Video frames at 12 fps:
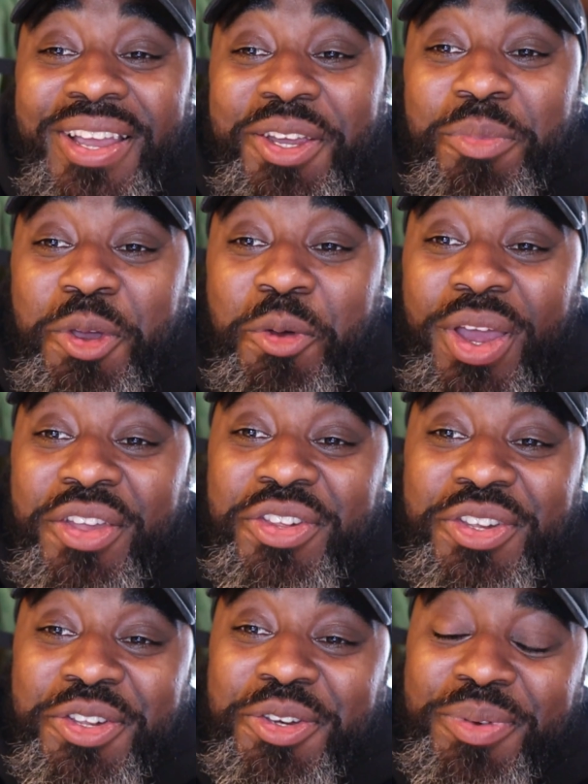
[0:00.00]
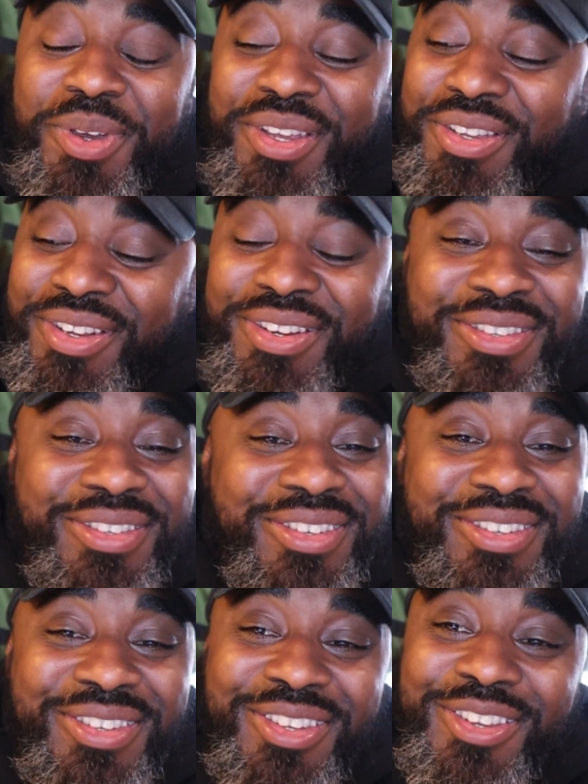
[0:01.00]
that could be a wedge issue, man. You know,
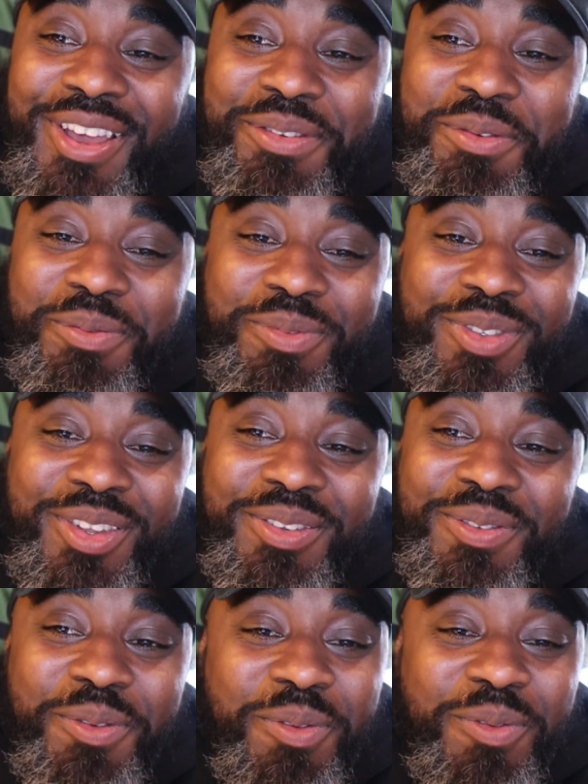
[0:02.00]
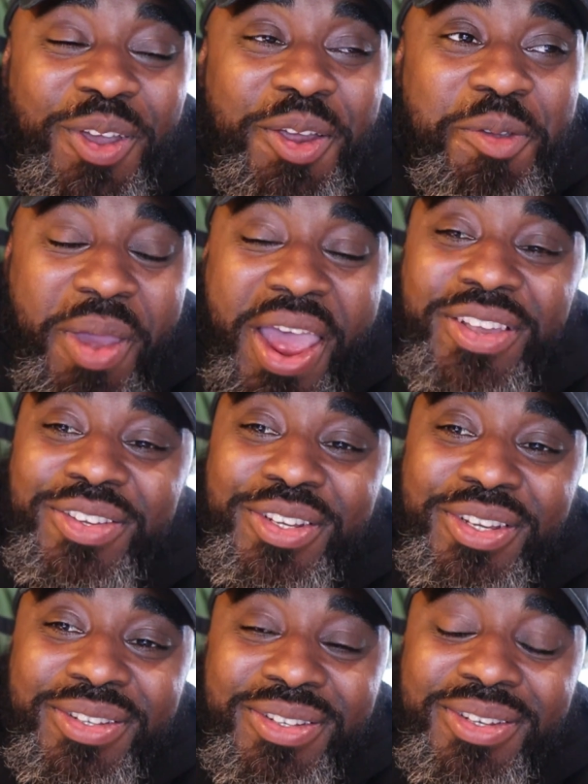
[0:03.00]
it, you have some it, very
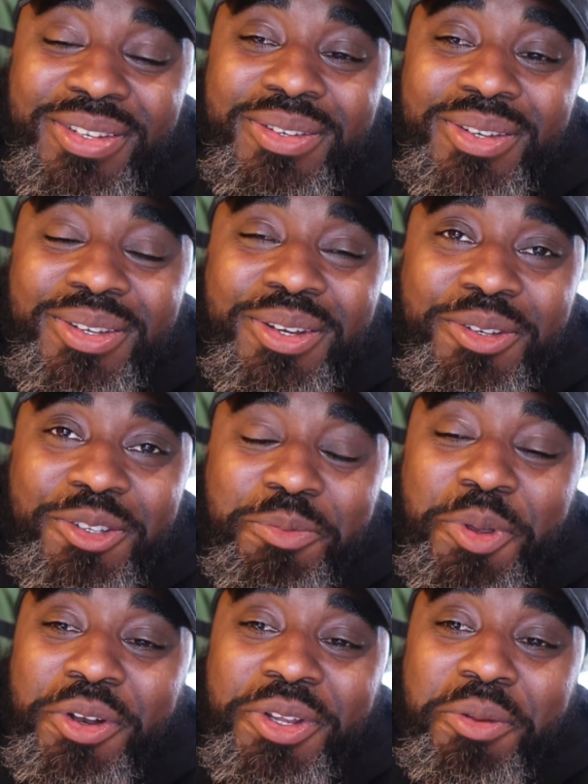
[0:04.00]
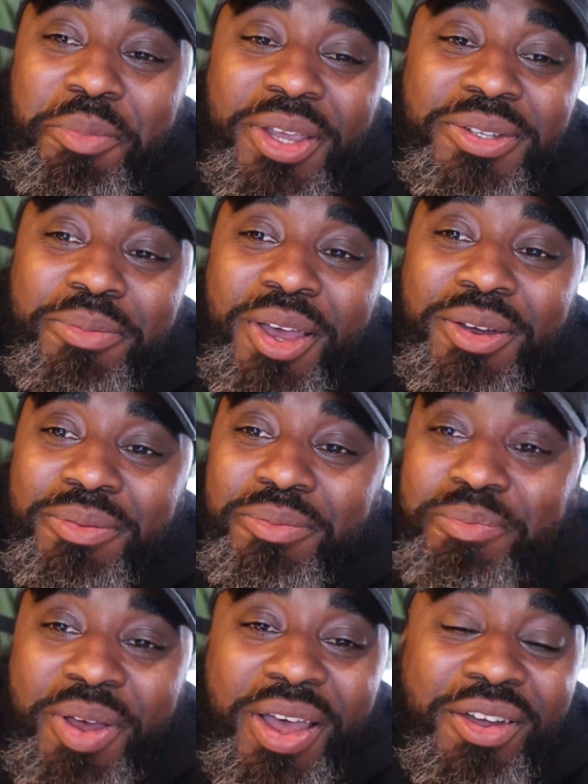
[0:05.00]
passionate, you know, and spirited debates about
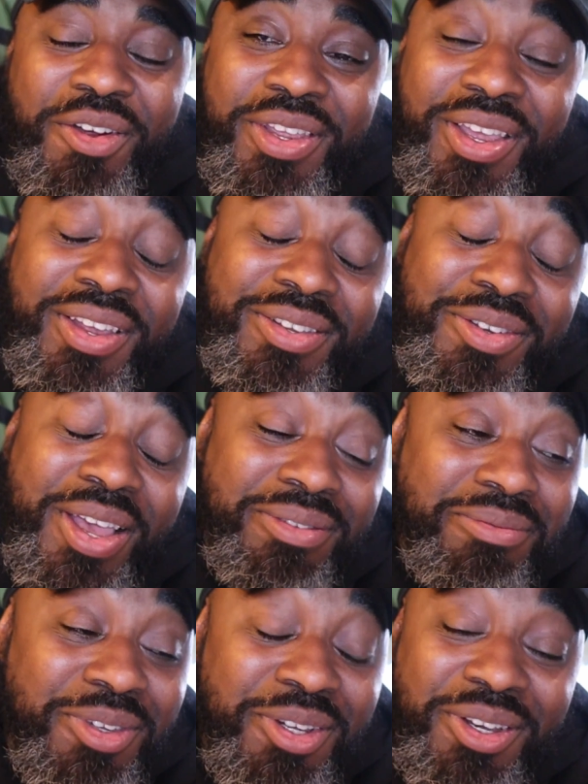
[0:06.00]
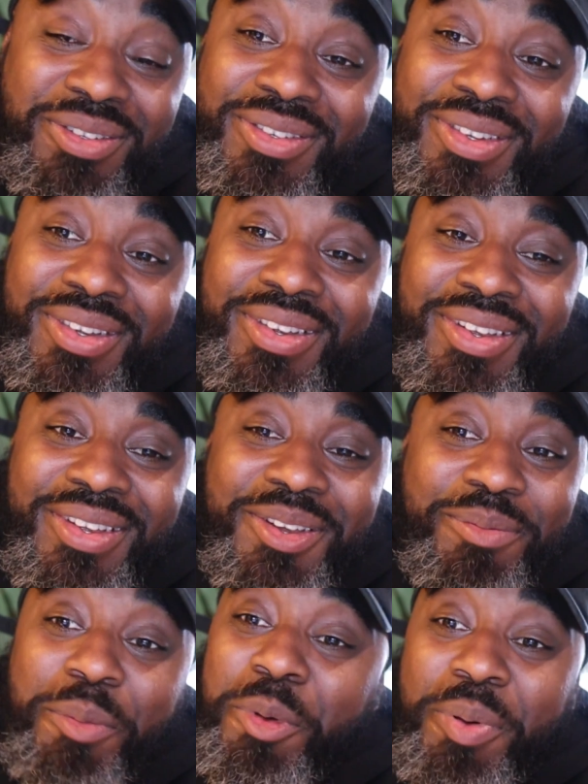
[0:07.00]
pie or cake. So, I, you know,
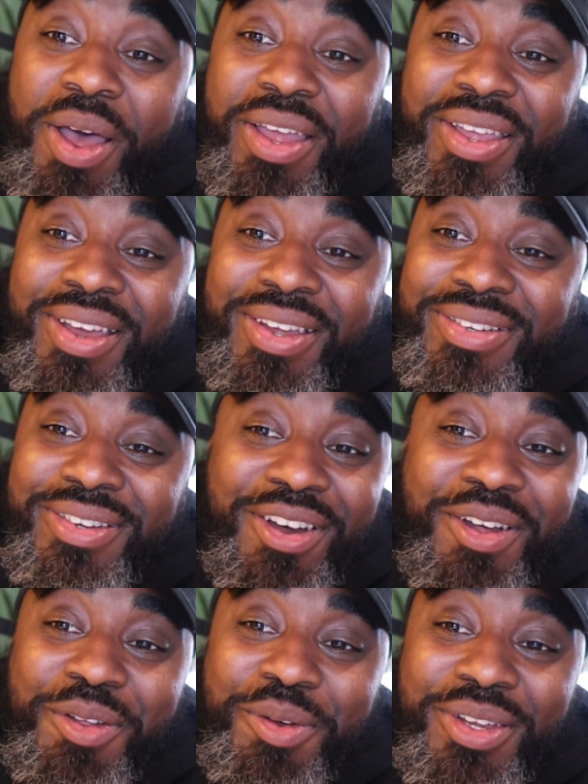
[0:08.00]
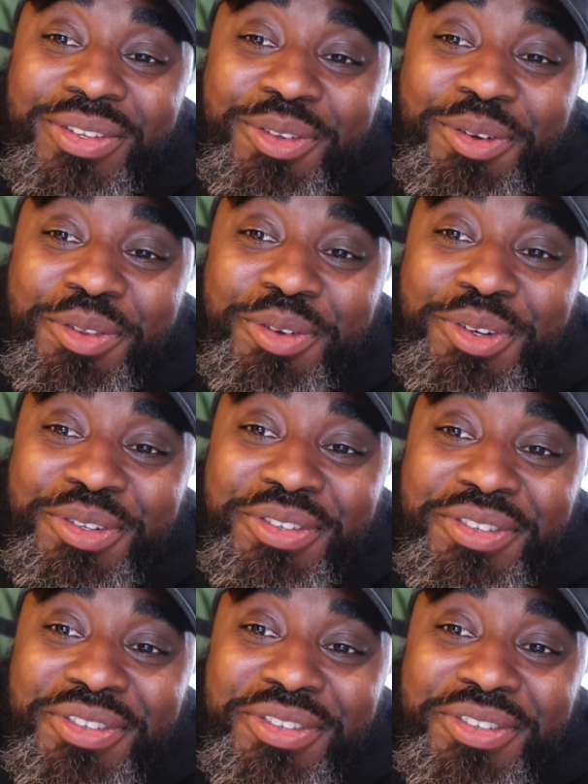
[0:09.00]
I'm a pie guy all the way Boom, boom.